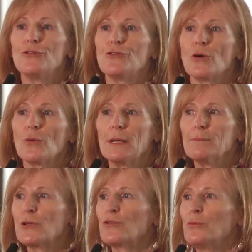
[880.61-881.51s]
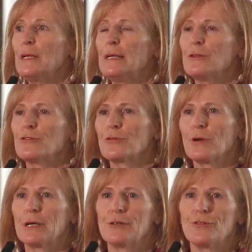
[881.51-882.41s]
So in between
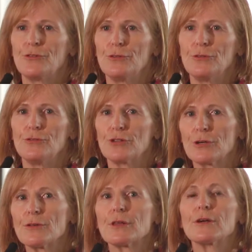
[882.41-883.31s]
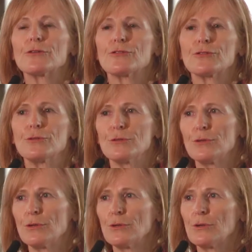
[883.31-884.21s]
trying to juggle their
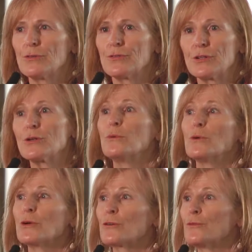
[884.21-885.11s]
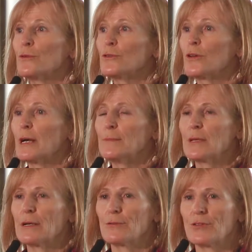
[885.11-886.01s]
school, still work
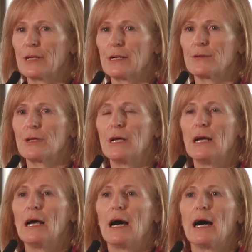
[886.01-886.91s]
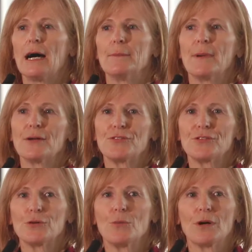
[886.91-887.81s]
full-time downtown, I
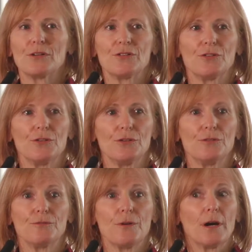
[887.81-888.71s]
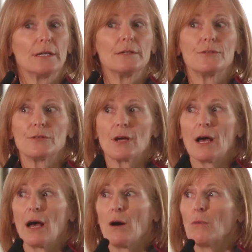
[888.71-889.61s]
still wanted to find
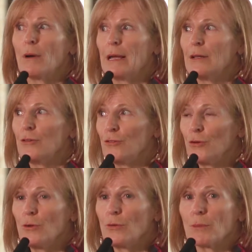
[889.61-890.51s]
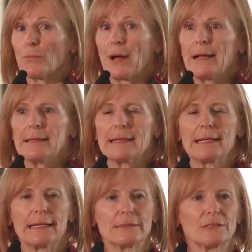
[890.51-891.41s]
a way to do the
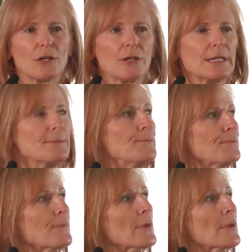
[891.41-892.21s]
branding and get started.